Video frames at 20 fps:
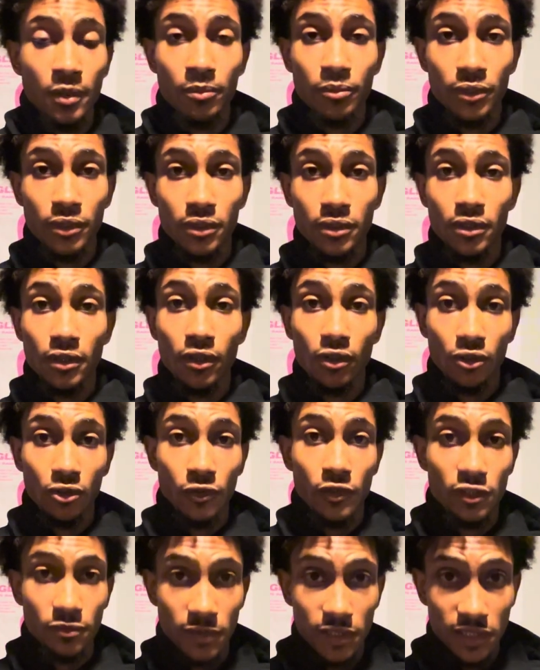But
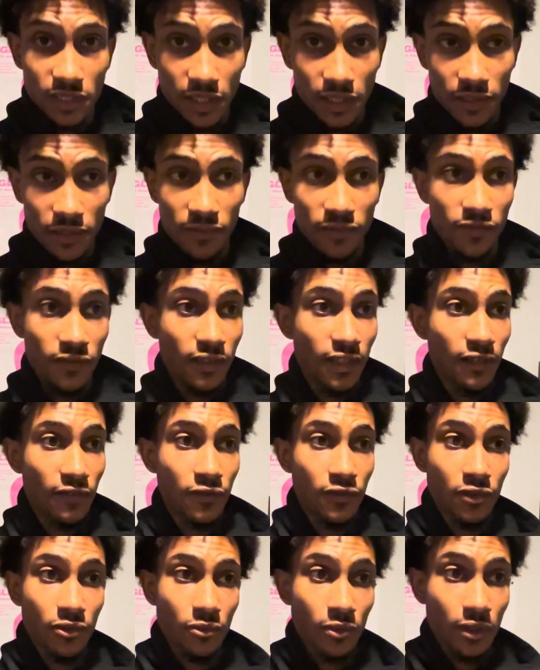always be safe. If
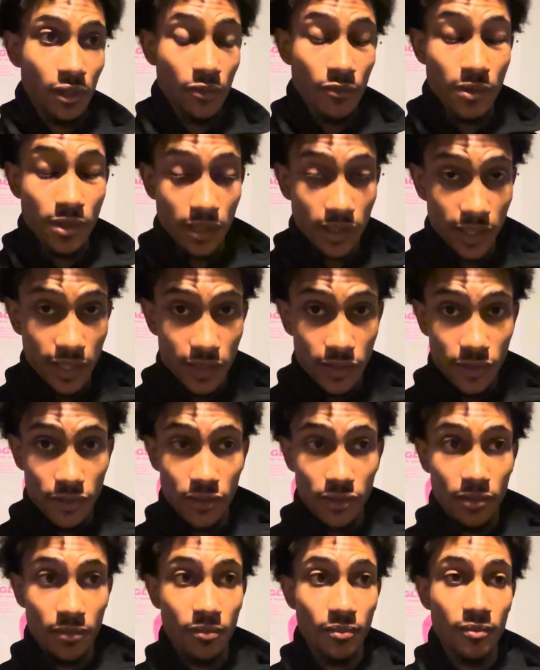you're working with
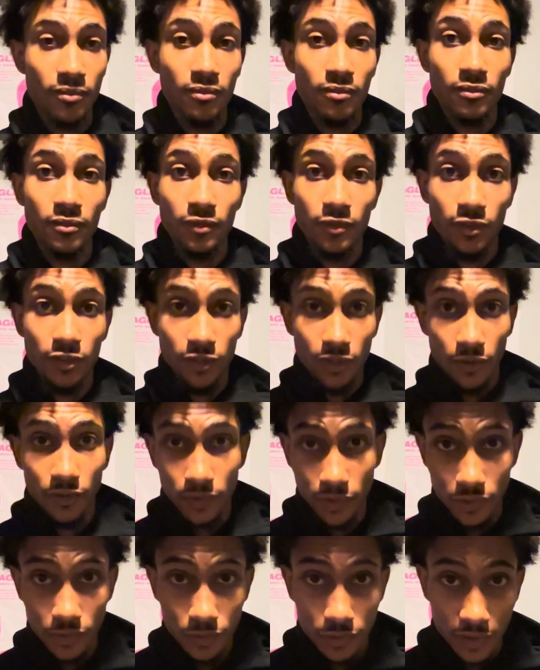leather, don't
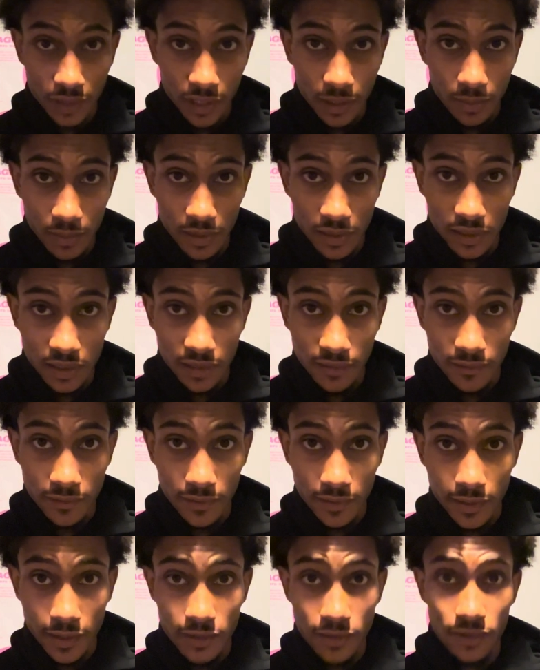use APC for
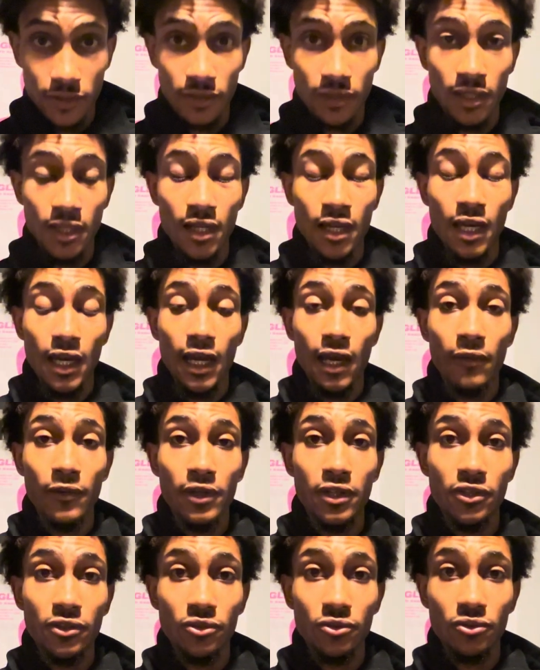leather. I would
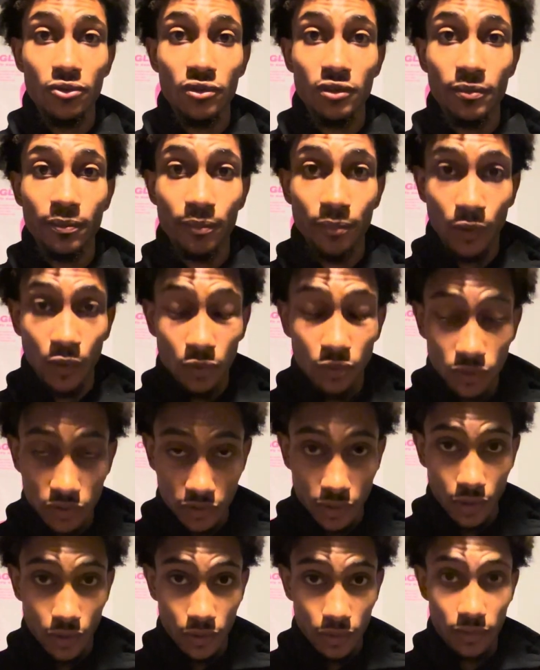use
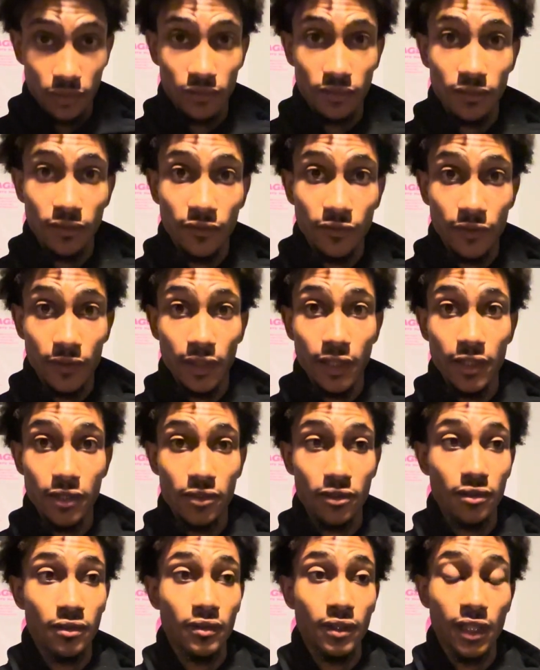Polestar for
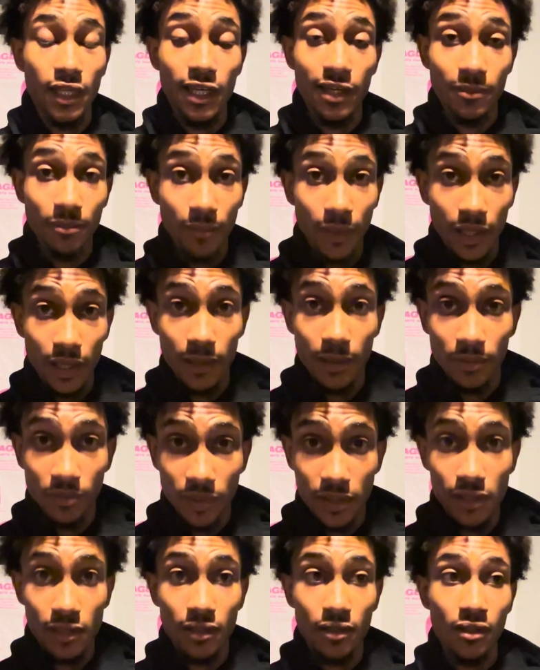leather. In my
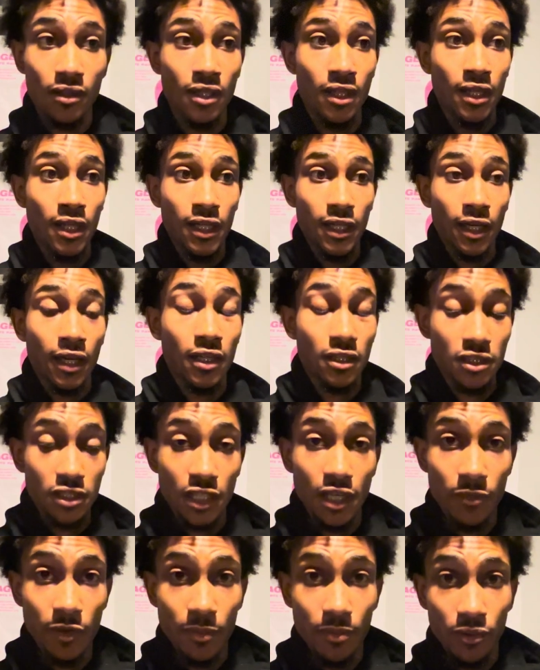opinion, Kosh
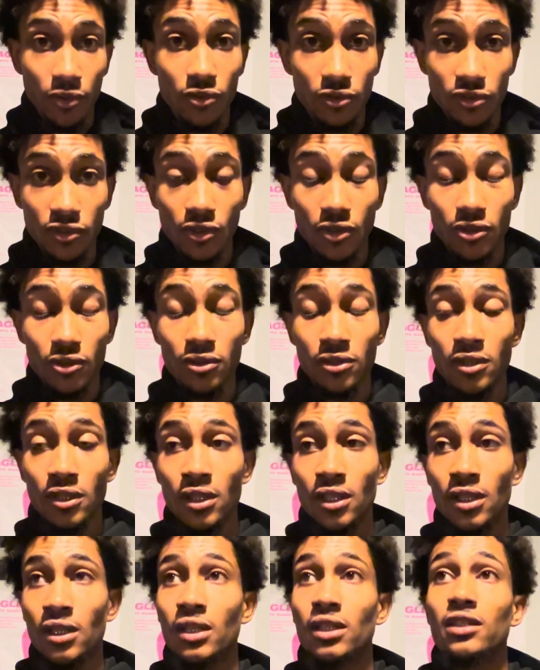Chemie Polestar
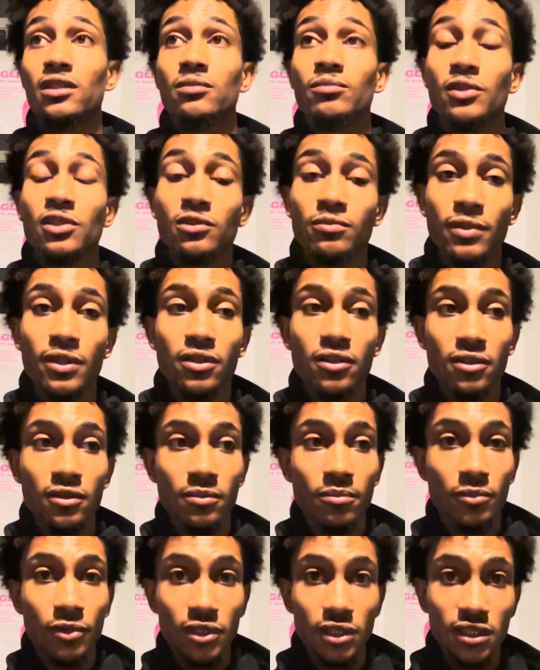is much better,
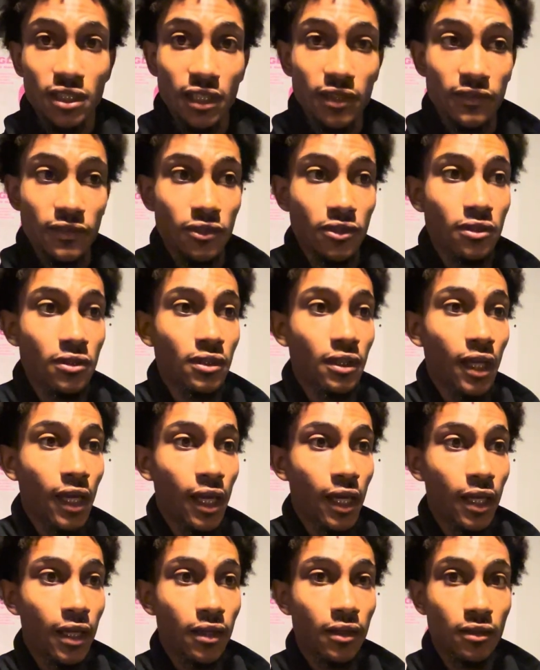much safer,
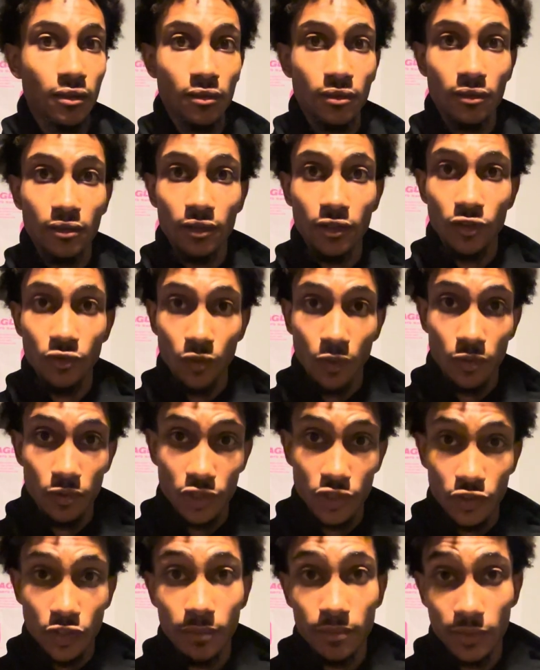and you won't
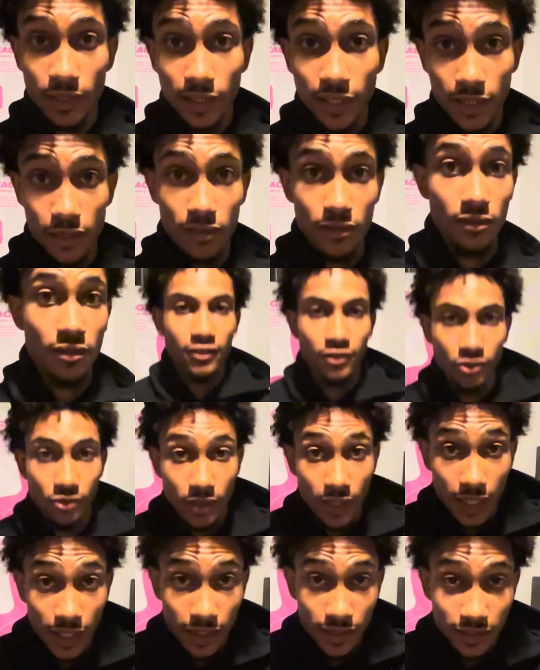strip the leather. Do
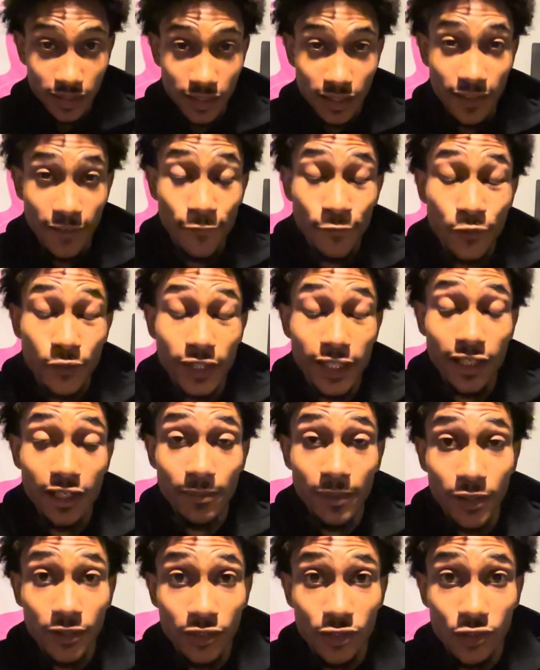not forget
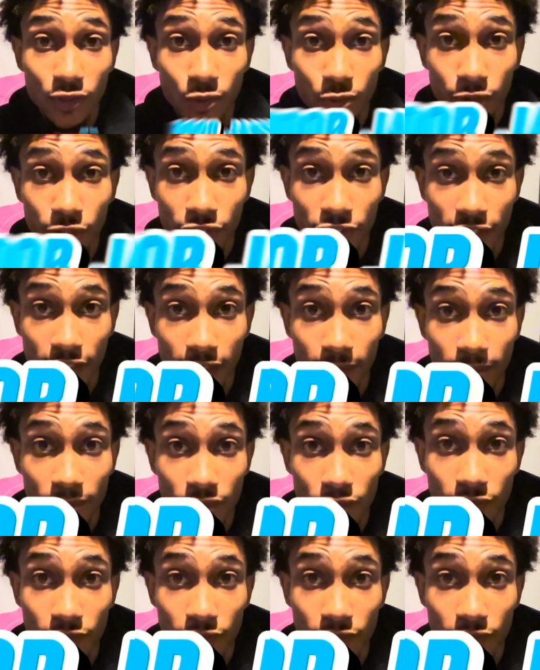about the door jambs.